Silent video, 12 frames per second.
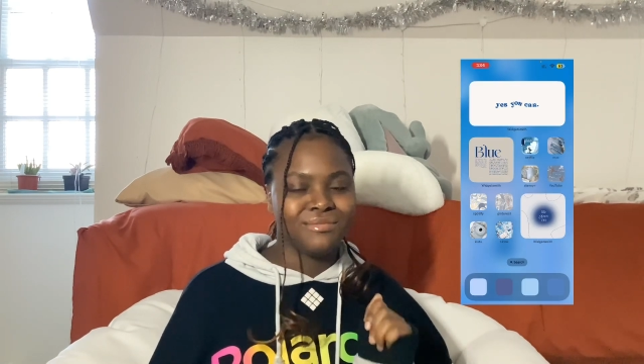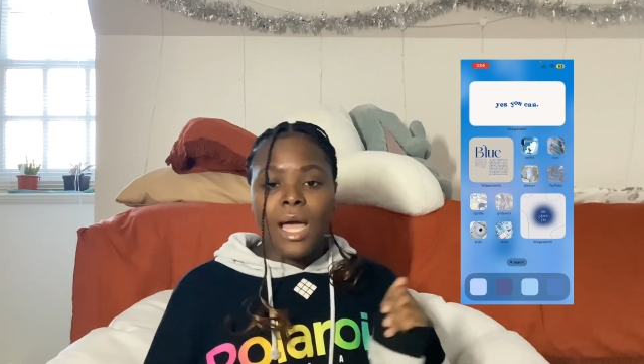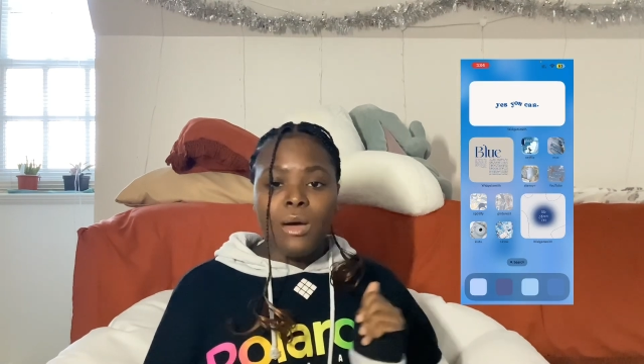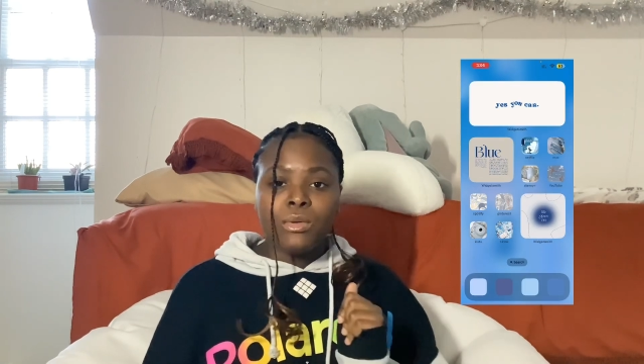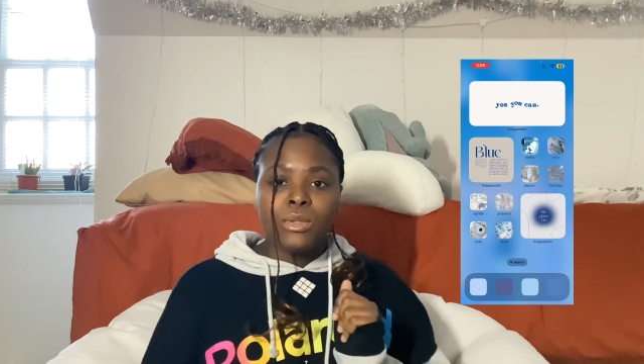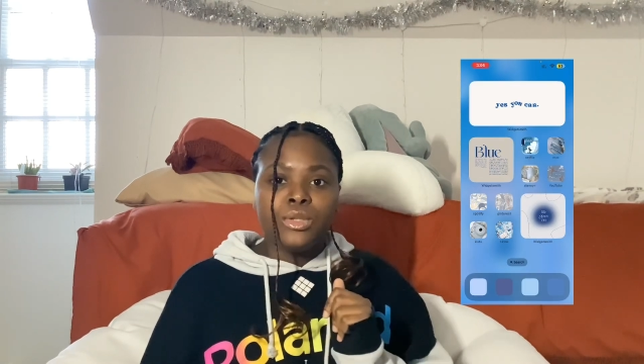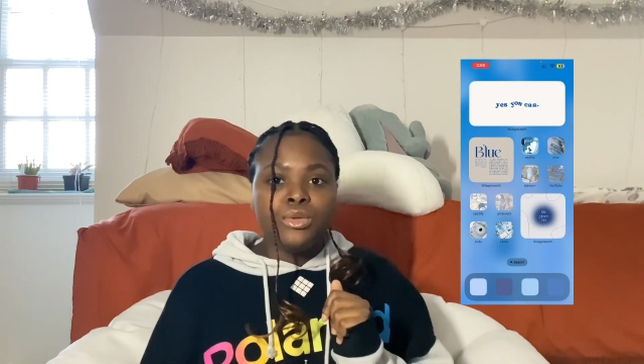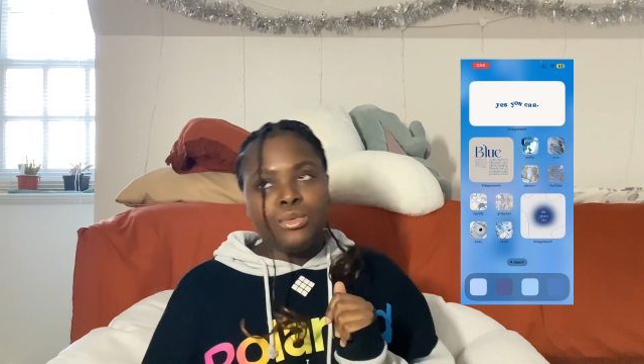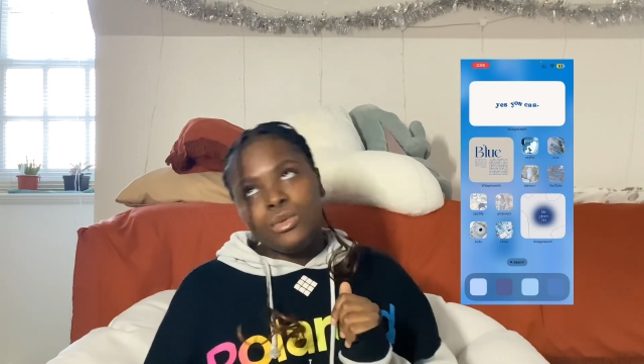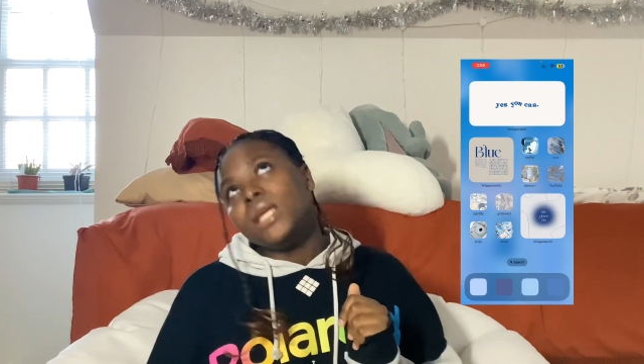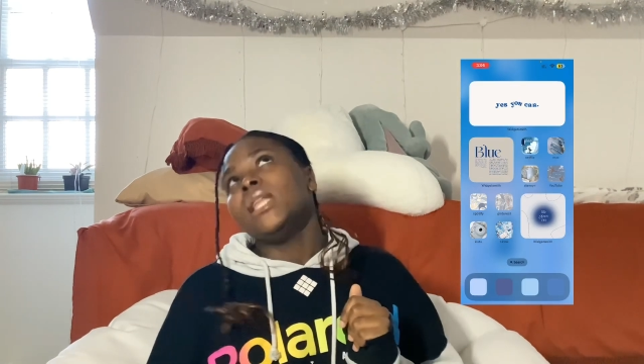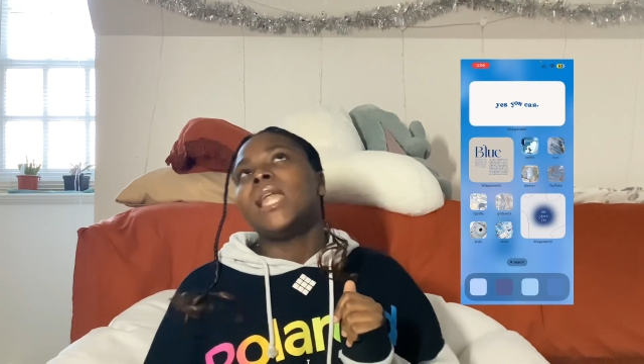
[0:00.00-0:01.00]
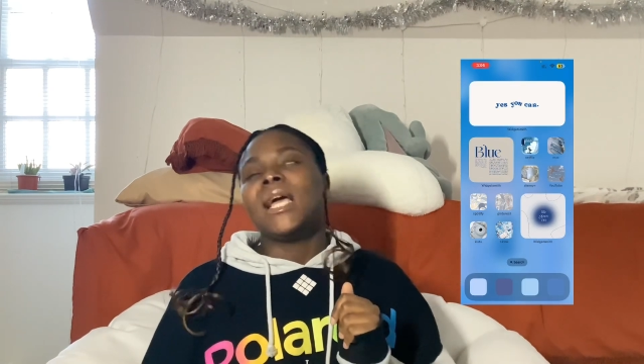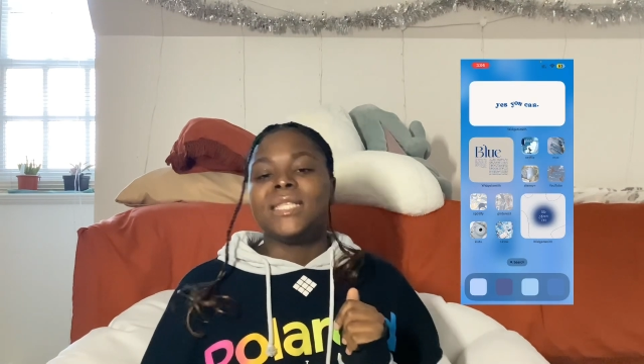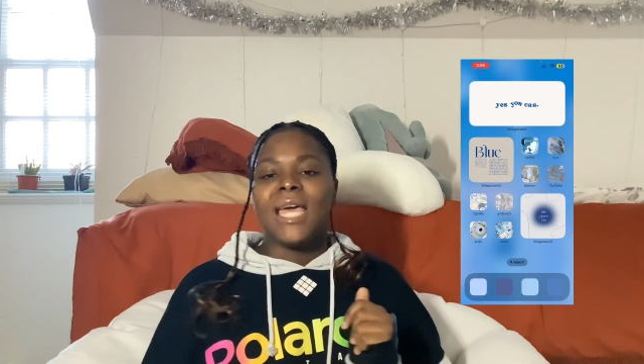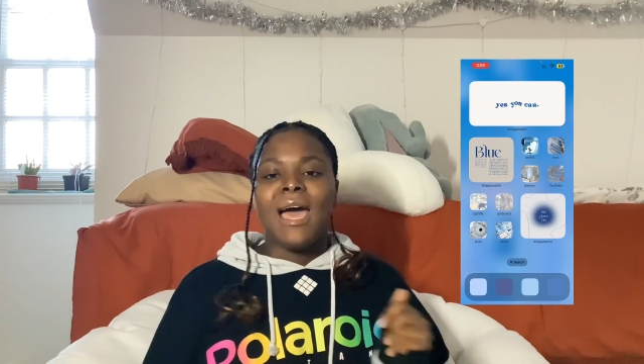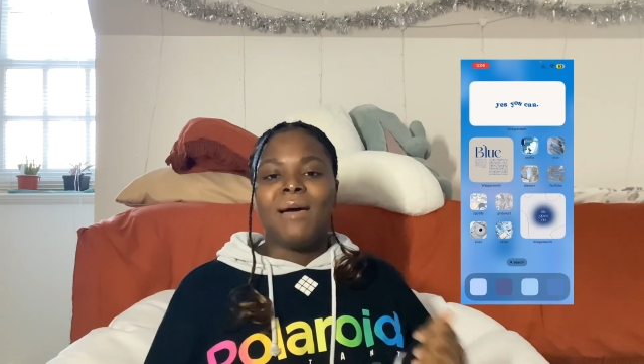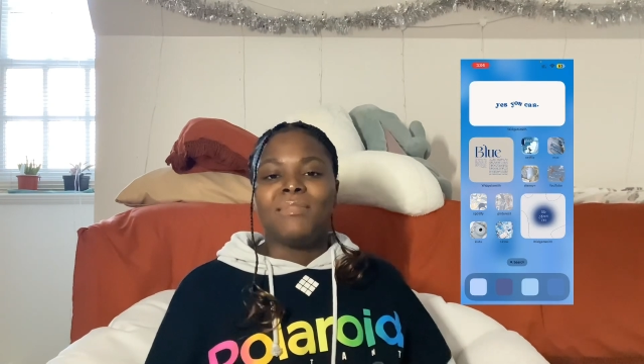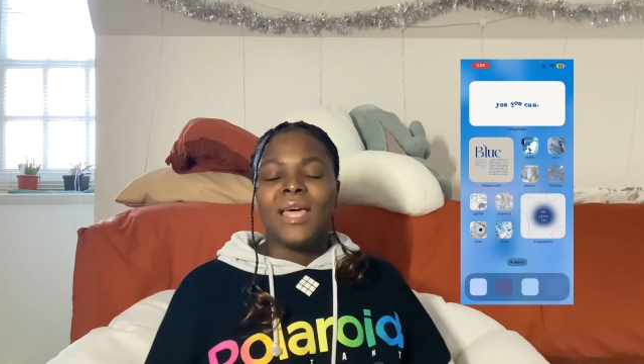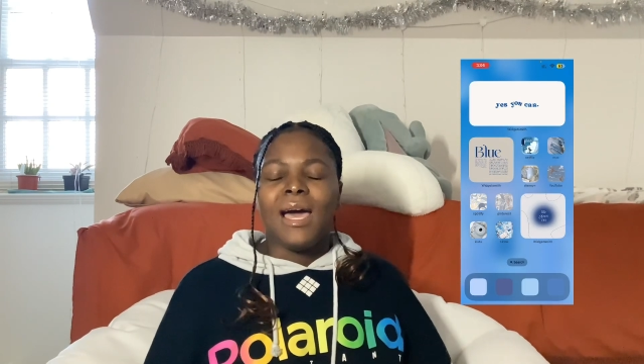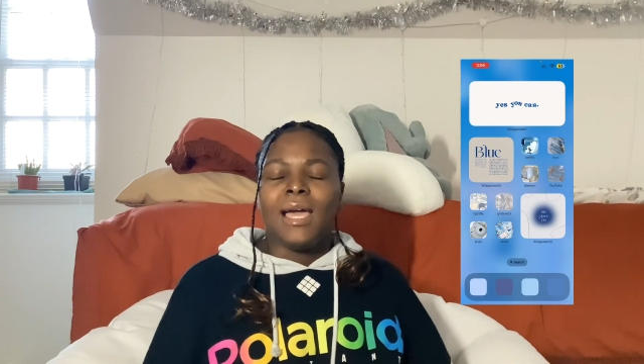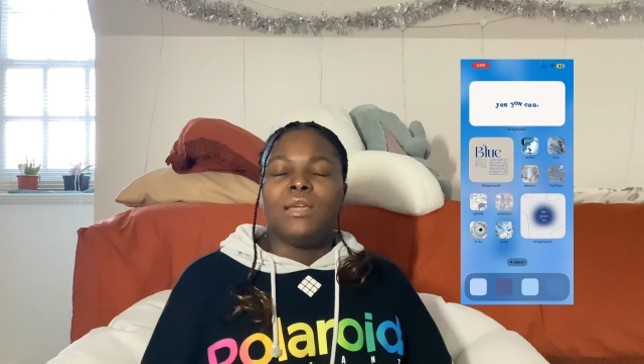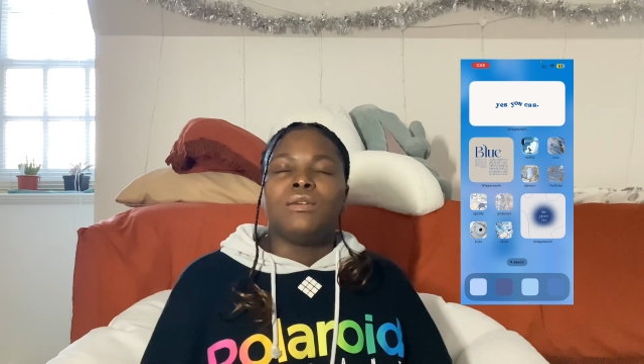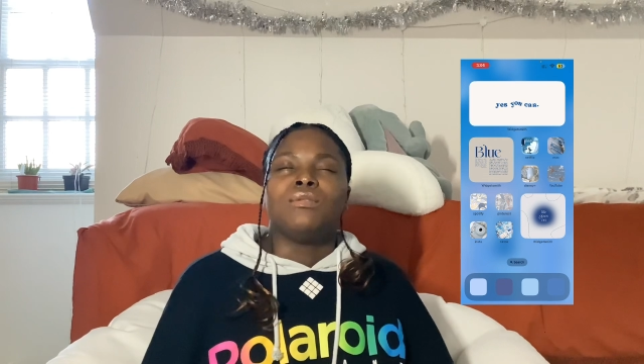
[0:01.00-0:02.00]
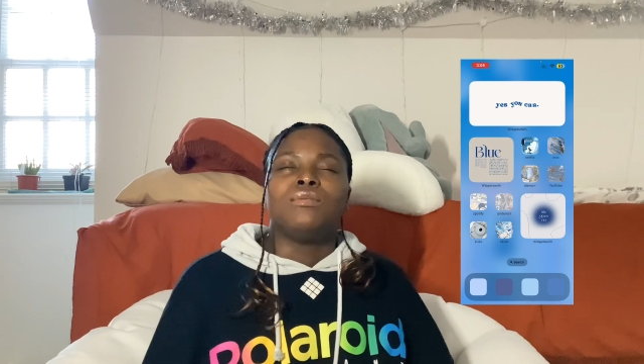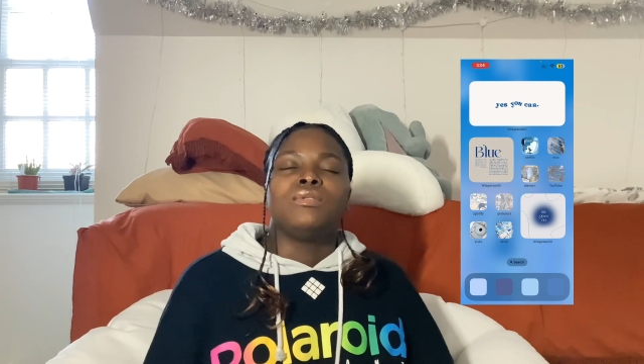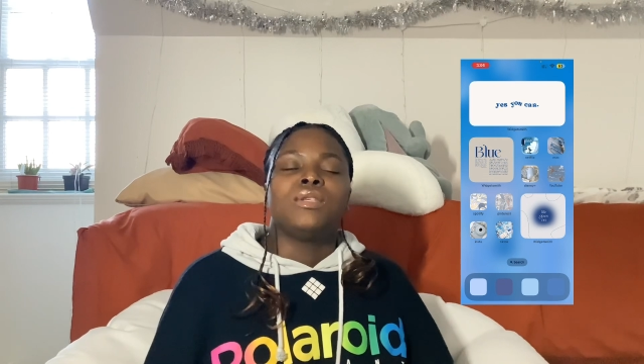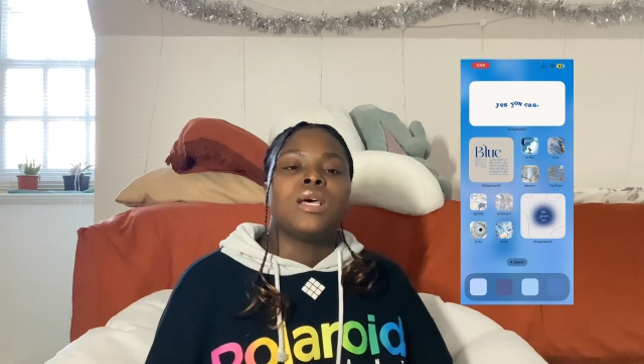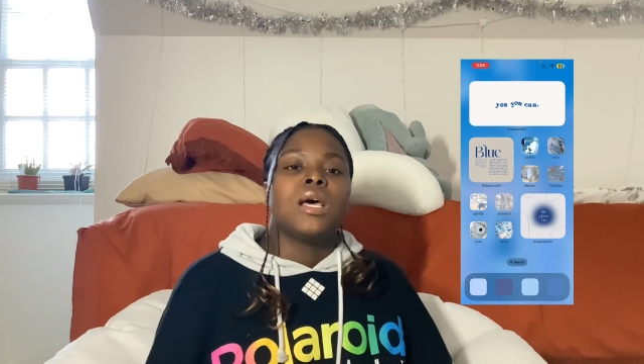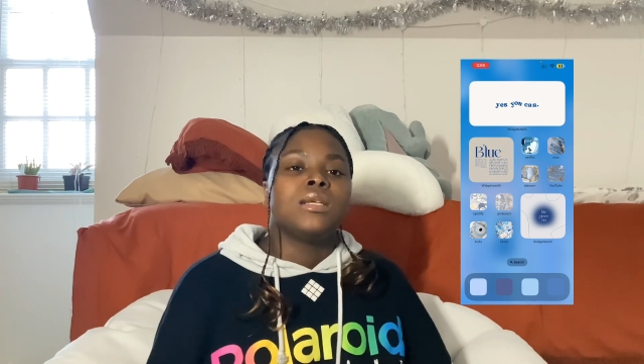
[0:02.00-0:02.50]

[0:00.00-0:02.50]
Now on to the next app that I use